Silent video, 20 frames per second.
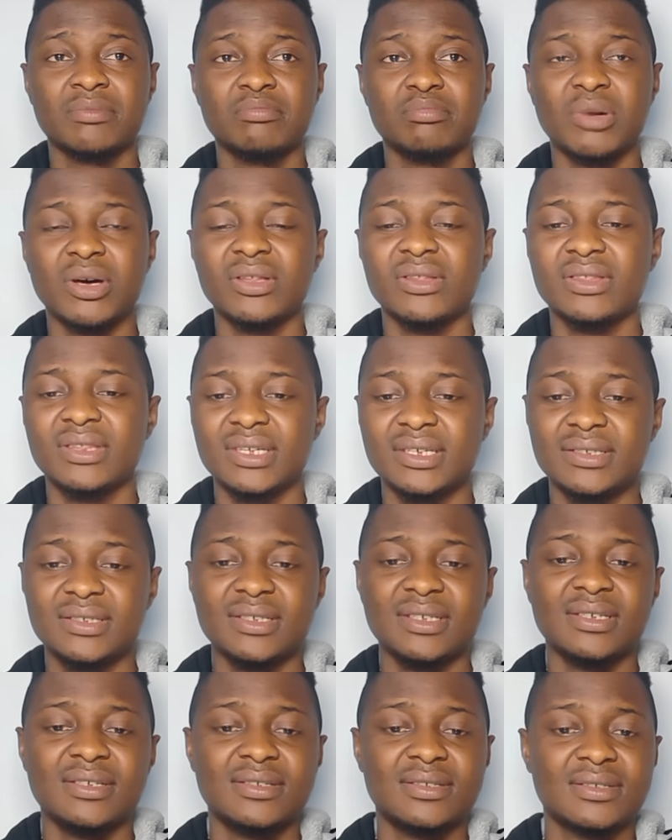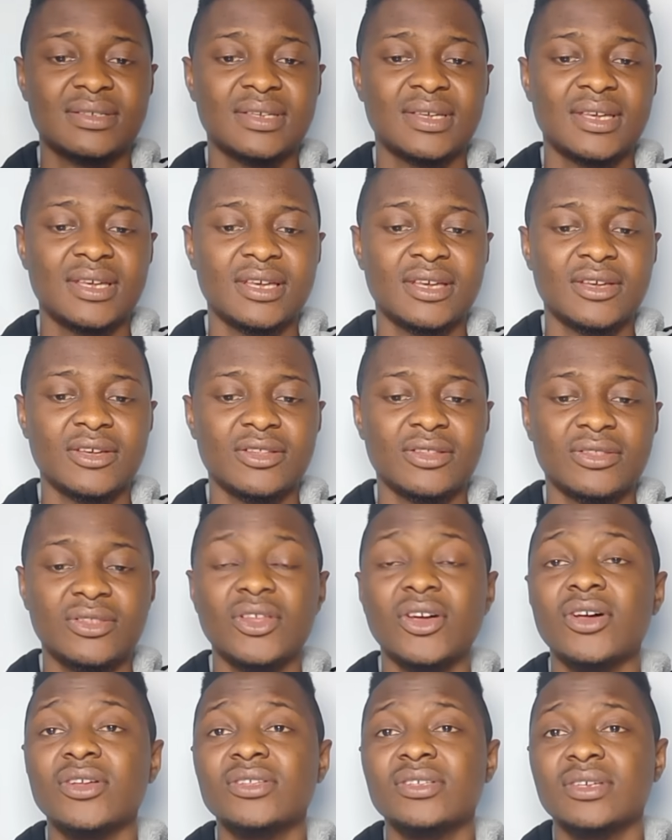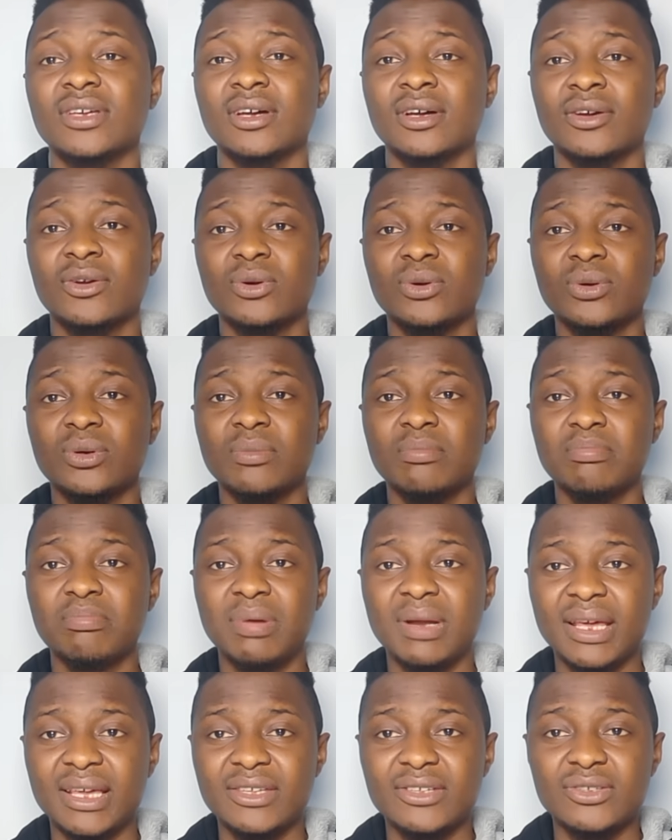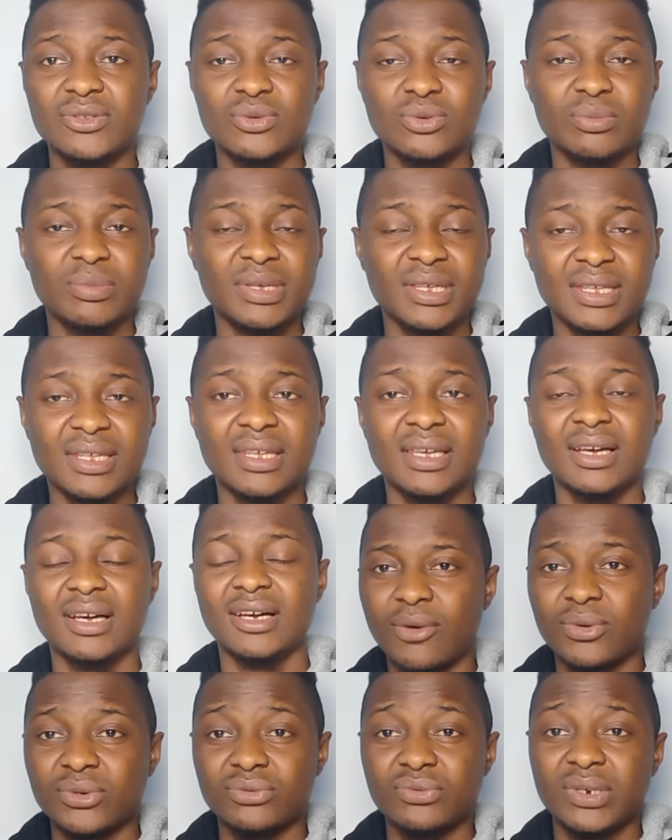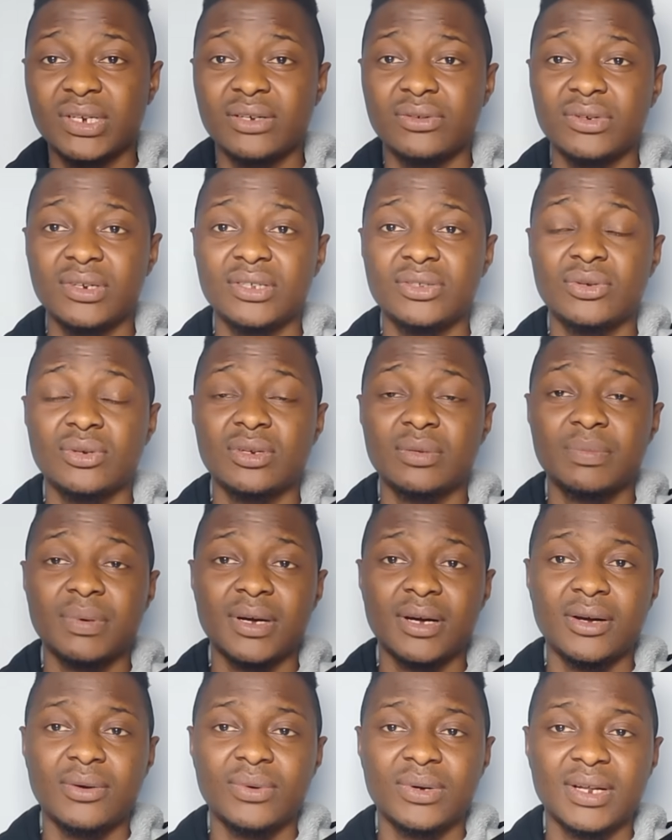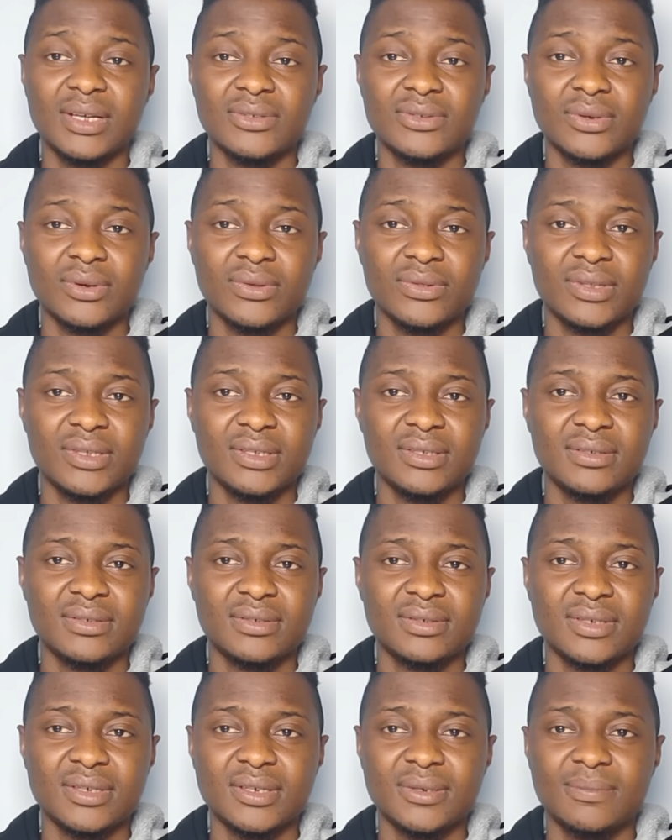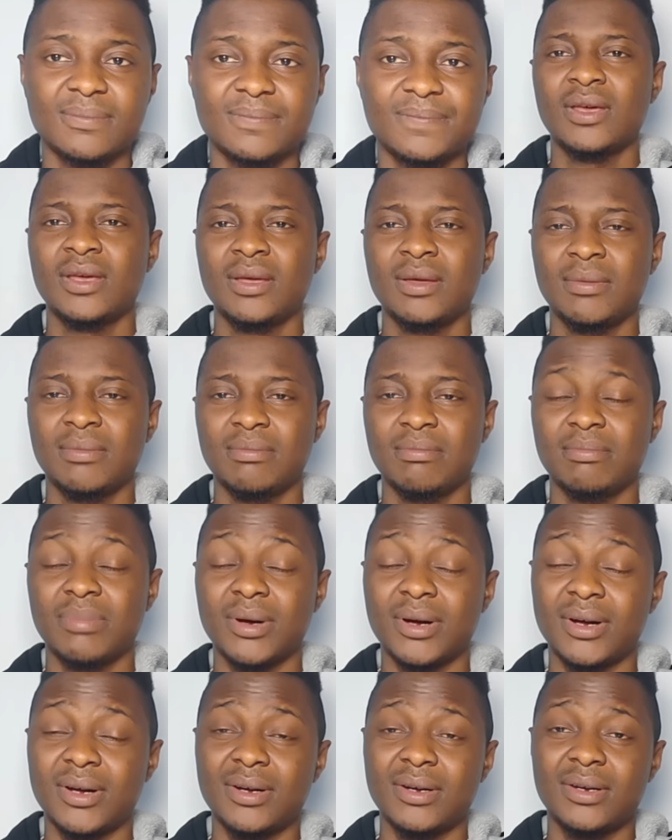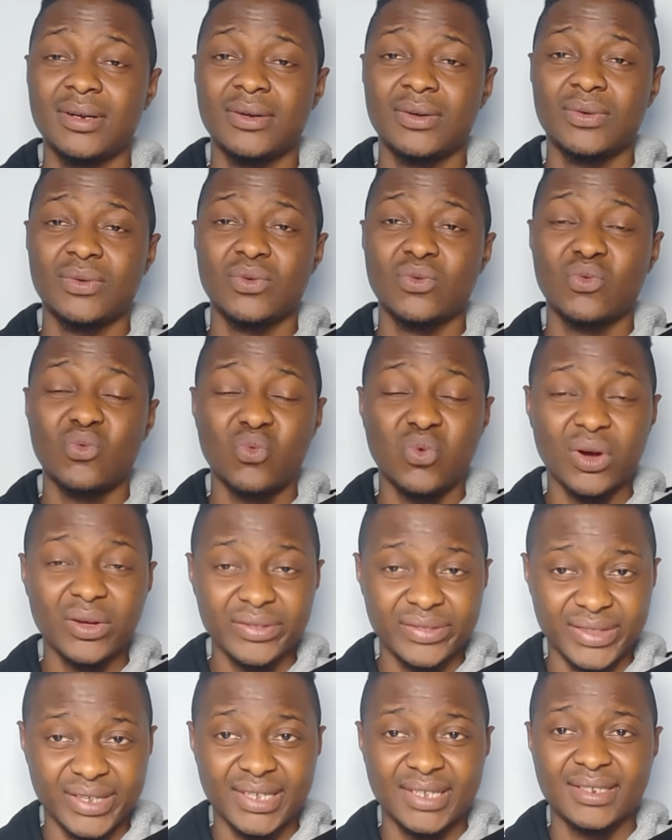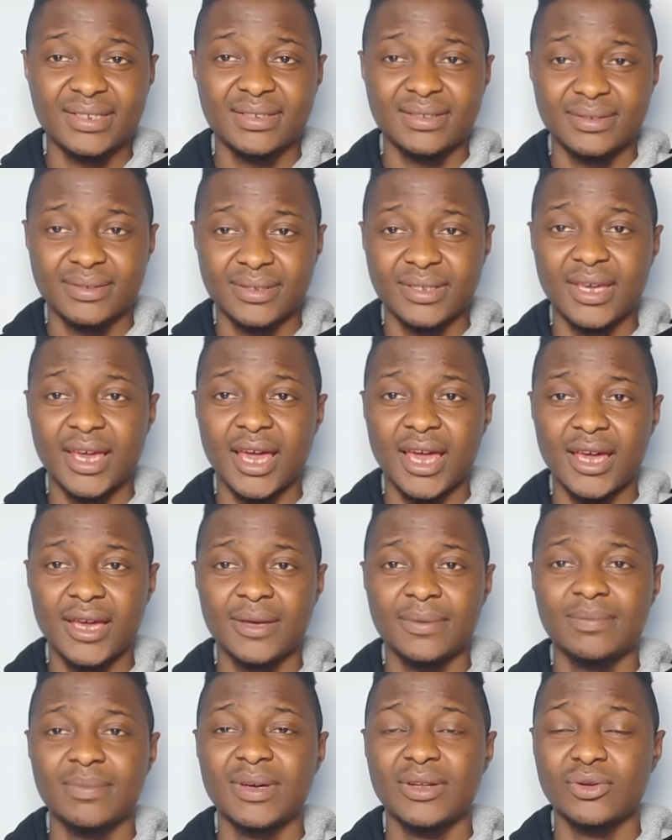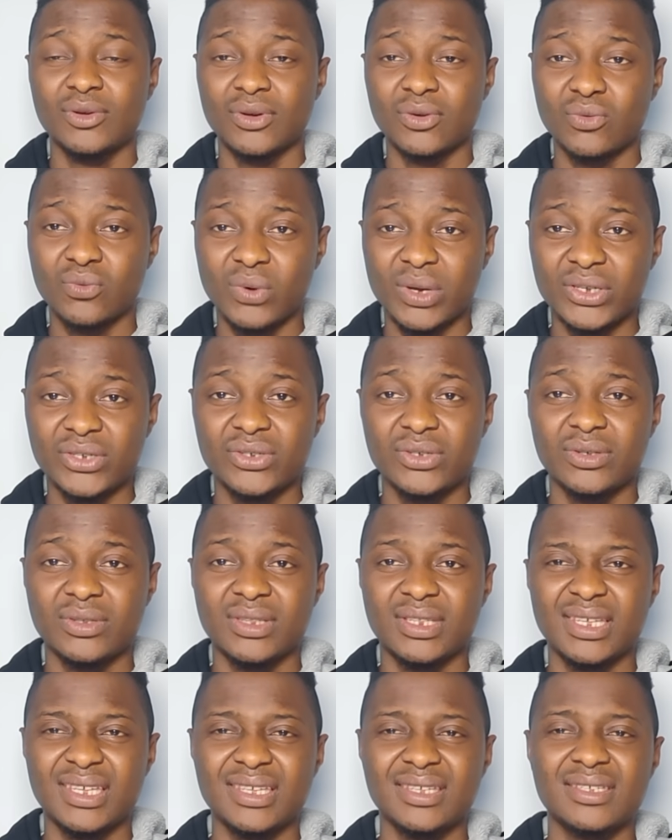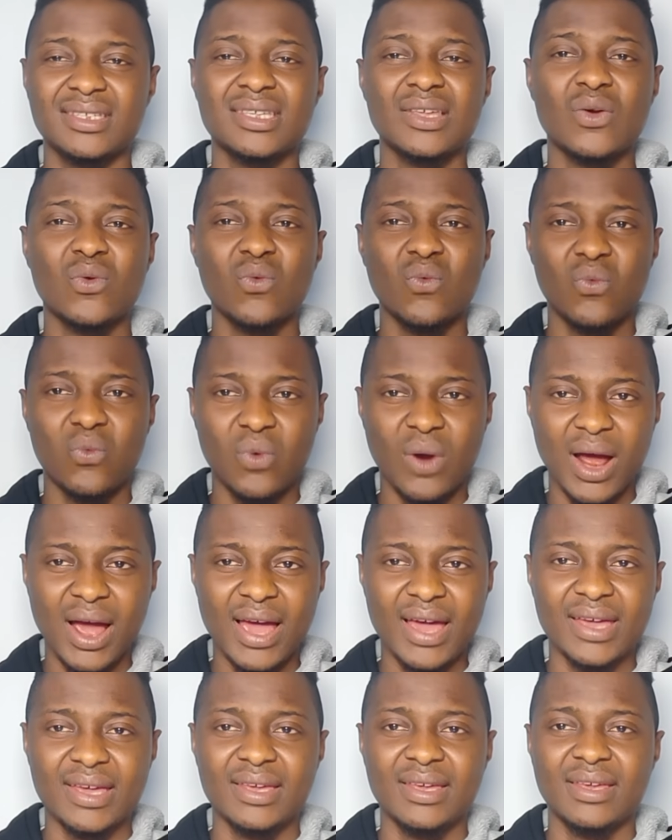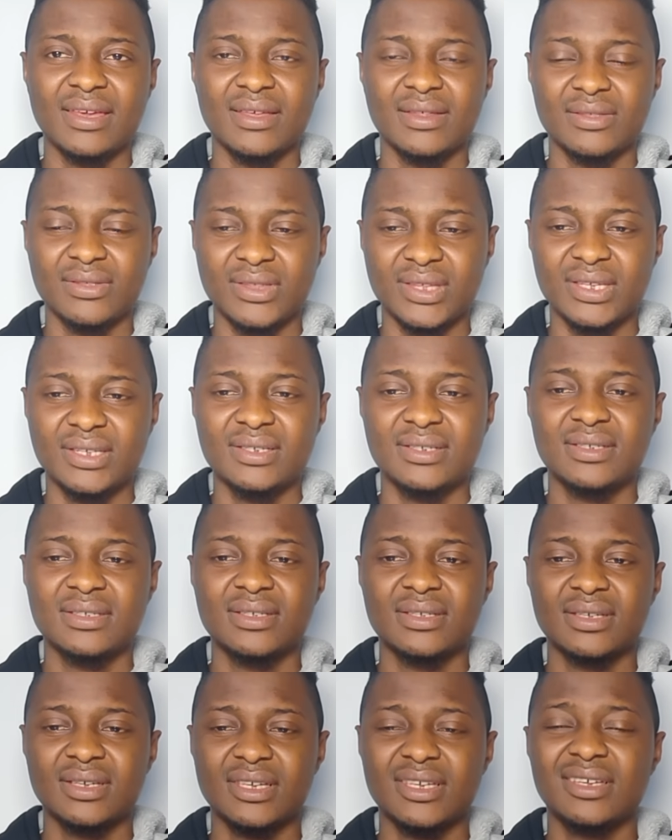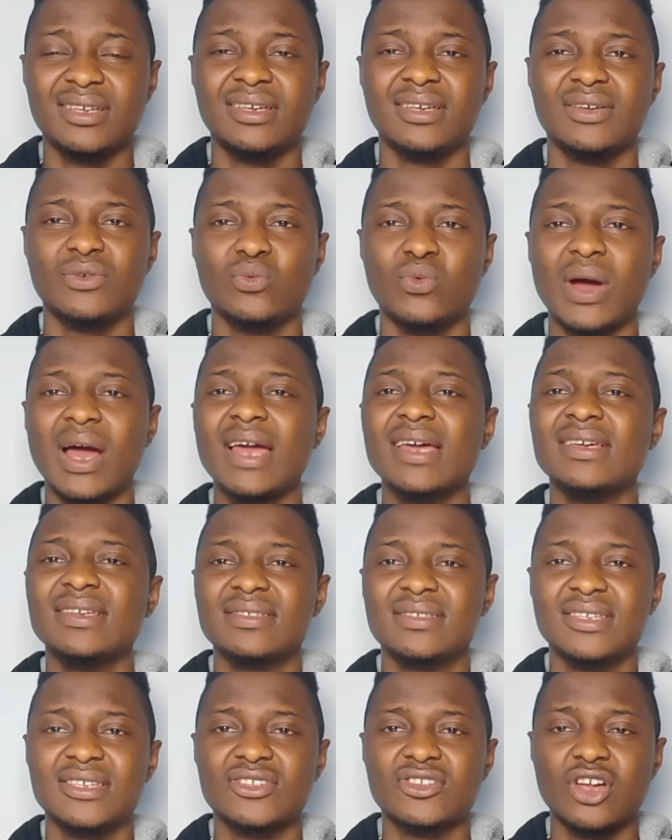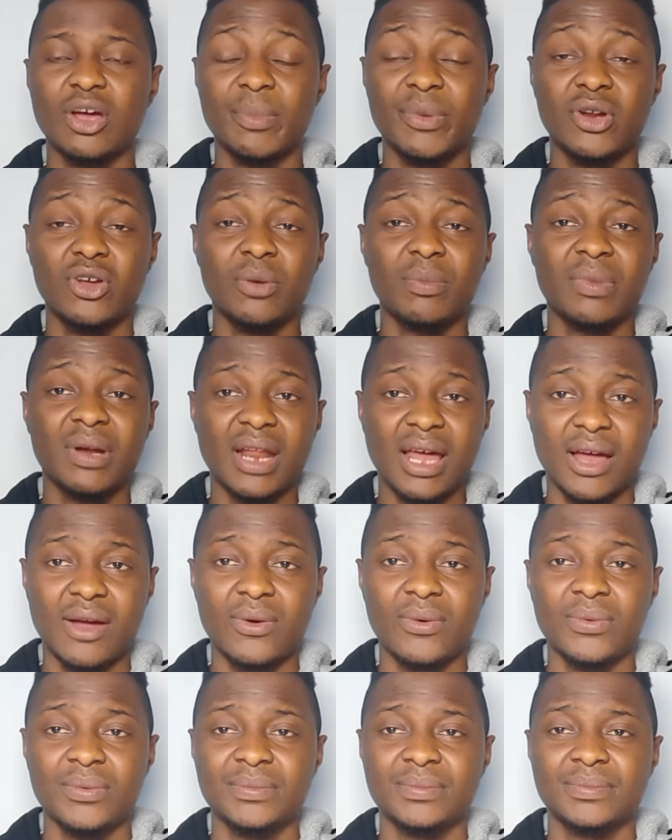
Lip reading: but this is not a good place to be. I was really, really torn apart when I saw this. But one thing, yeah, another question is why this? Why is this coming up now?